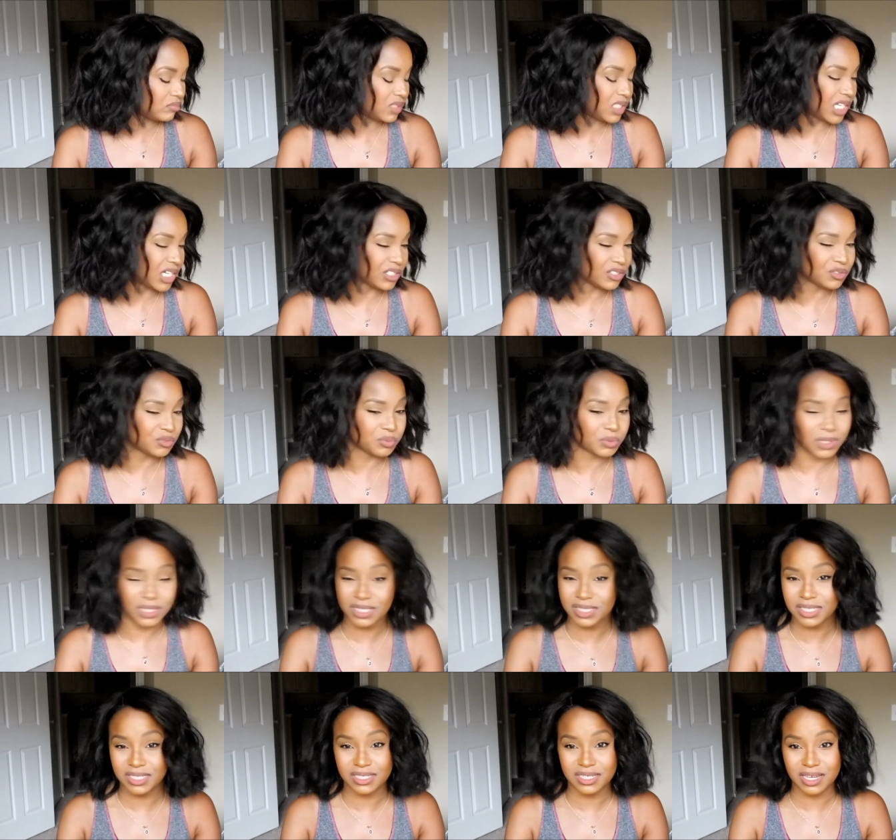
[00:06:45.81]
There's
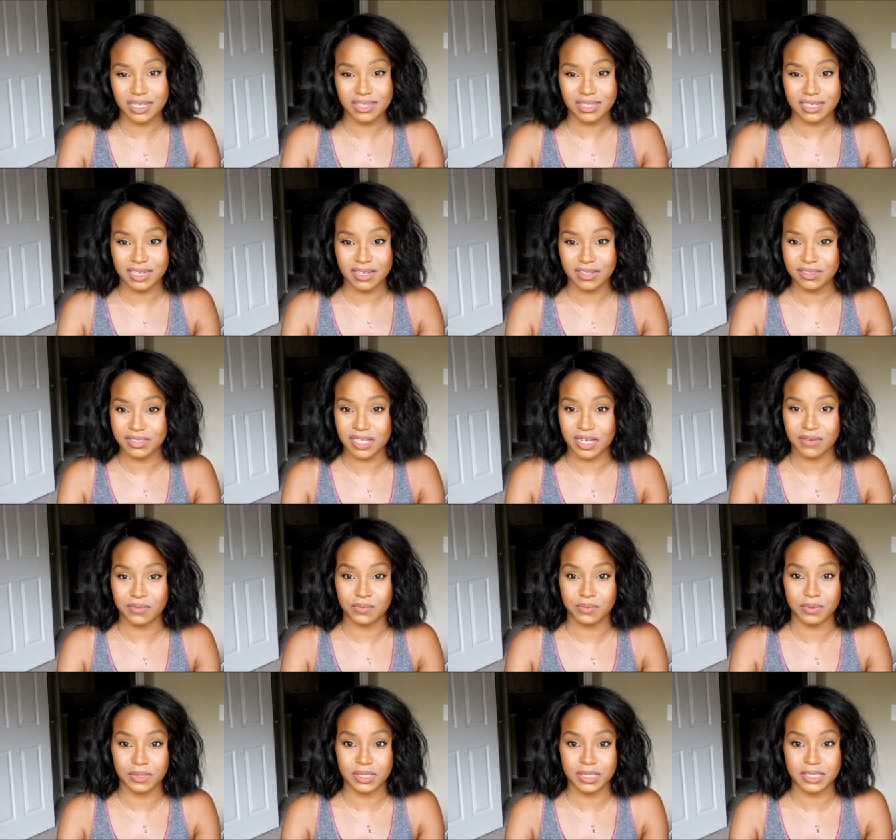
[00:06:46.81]
really nothing else
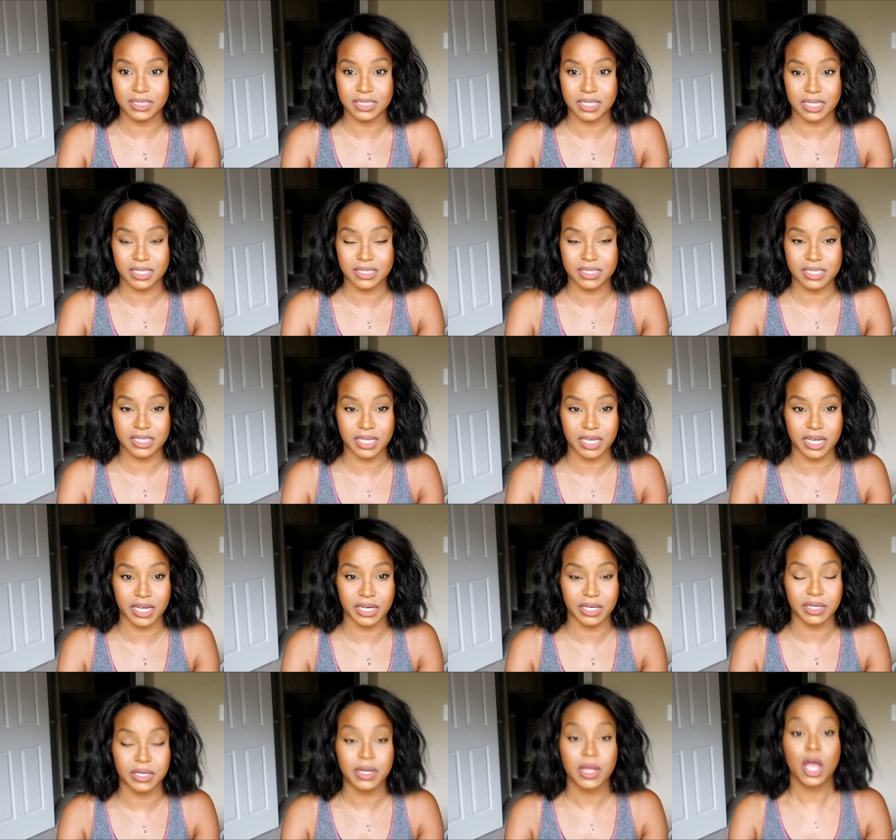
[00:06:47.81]
I've really done to the
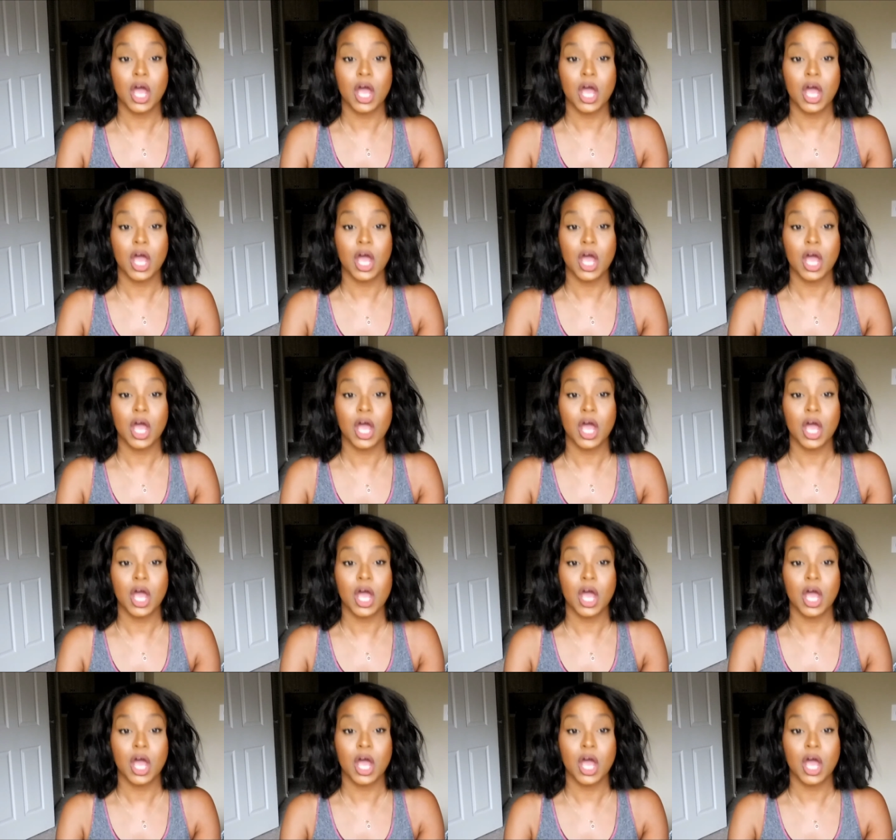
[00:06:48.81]
hair.